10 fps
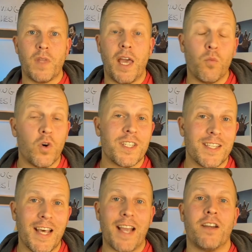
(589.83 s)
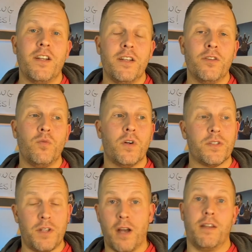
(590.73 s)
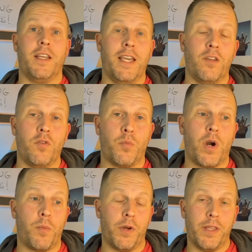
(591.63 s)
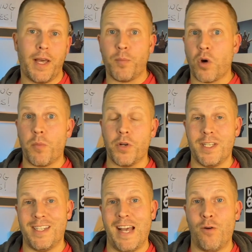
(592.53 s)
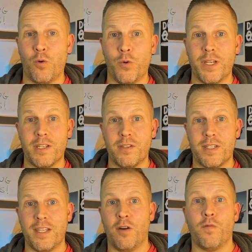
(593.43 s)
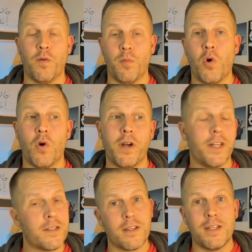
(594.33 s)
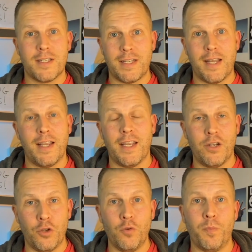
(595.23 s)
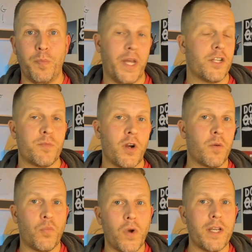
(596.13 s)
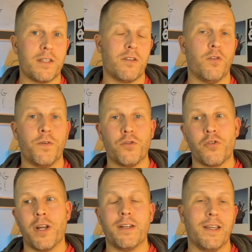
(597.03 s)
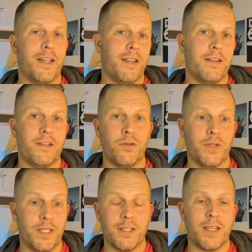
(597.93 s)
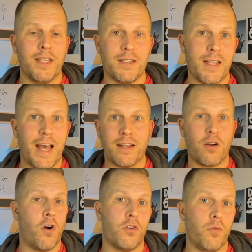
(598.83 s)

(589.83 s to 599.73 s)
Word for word: And what's that going to do? Well, it's not going to get you the property. That property is now going to sell for more and it's going to set a new benchmark price. So if you're trying to get into, in this case, that condo